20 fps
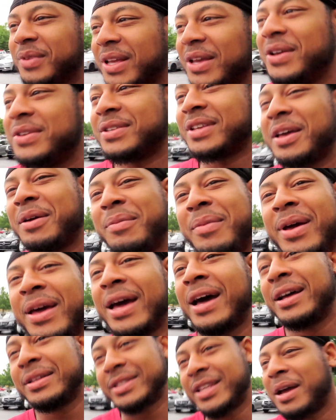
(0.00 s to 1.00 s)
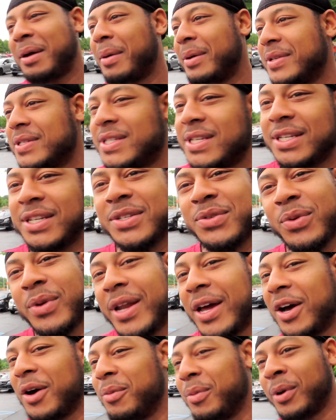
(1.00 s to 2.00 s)
He was like, man, I think I'm going to sit this
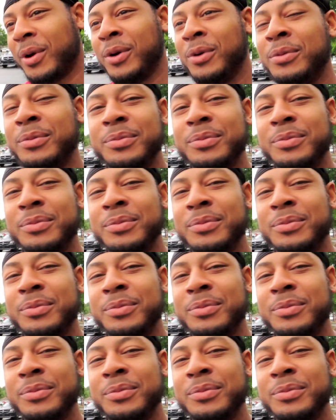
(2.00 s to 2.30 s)
one out, bro.